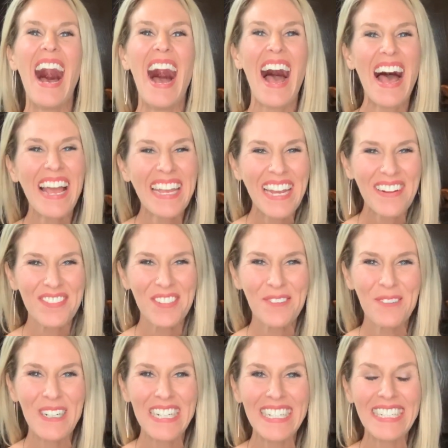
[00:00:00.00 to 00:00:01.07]
Hi
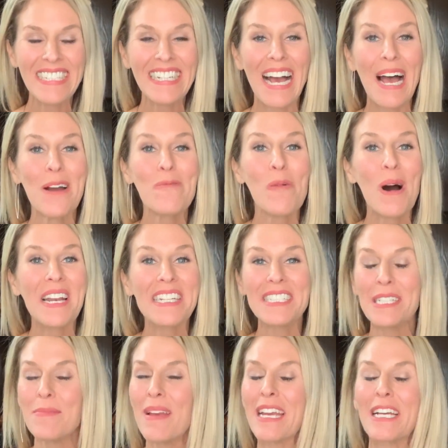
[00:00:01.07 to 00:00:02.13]
everyone, I wanted
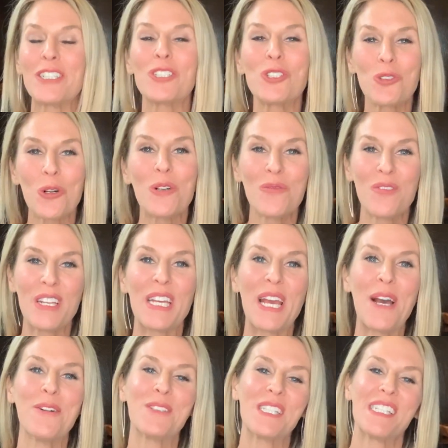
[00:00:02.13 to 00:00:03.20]
to make a short
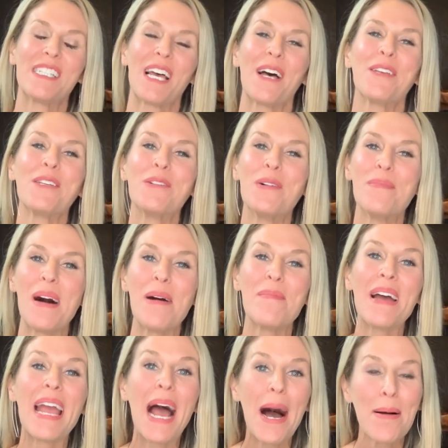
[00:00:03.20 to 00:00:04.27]
video to tell you about
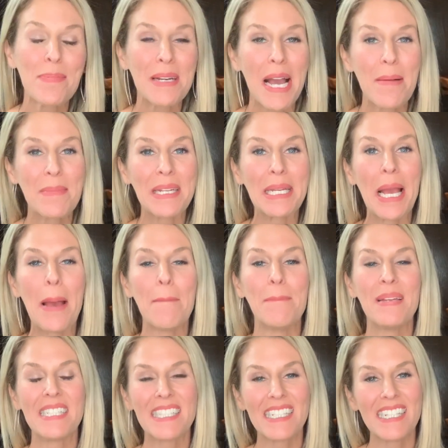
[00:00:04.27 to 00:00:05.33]
my upcoming
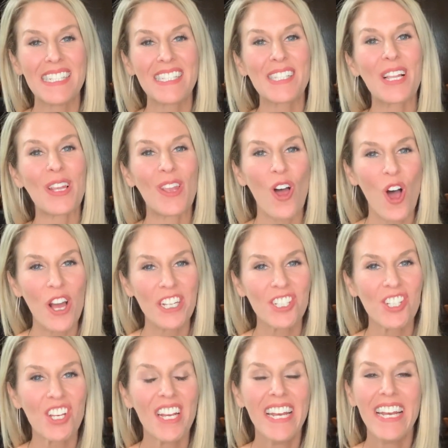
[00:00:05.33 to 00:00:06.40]
business
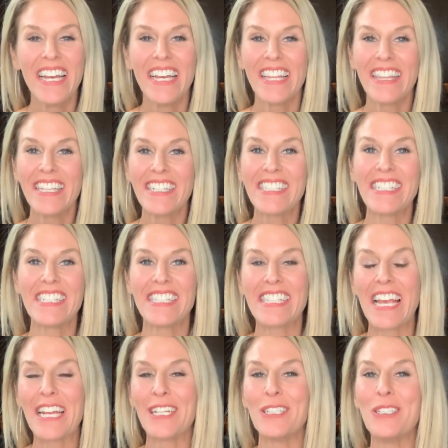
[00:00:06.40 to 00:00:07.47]
launch. This is
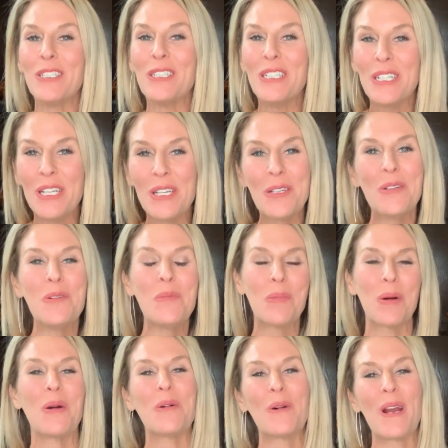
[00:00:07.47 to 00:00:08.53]
a new
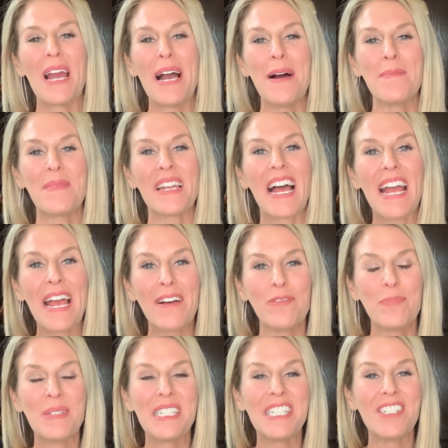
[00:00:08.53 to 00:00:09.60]
program that I have
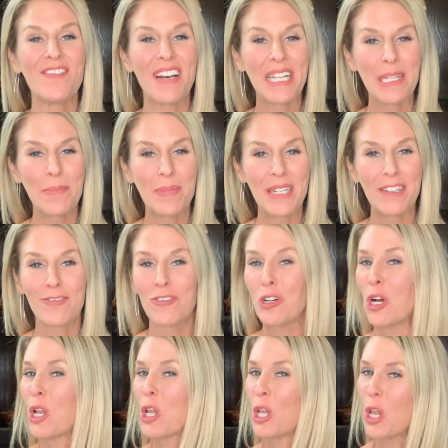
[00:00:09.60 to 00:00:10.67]
been developing for
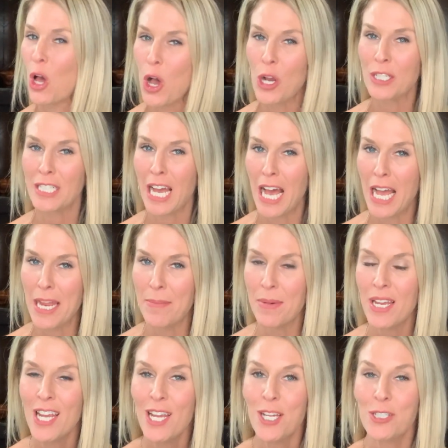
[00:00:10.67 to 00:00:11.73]
a long time.
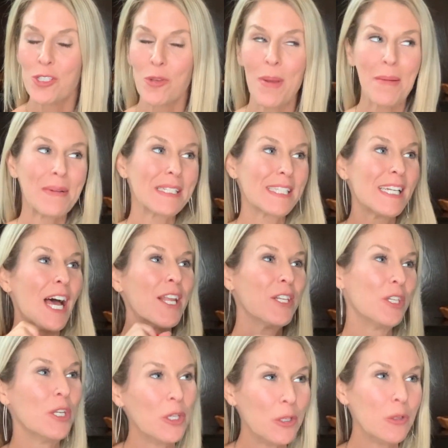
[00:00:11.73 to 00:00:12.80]
So maybe it's not
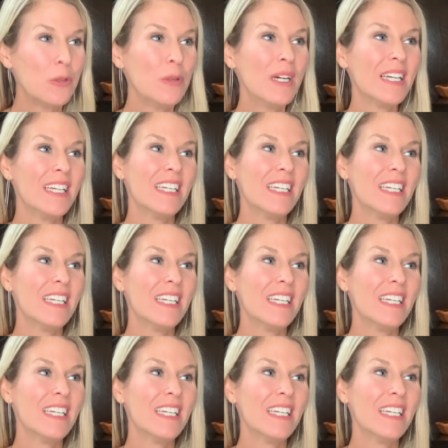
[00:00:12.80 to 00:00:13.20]
new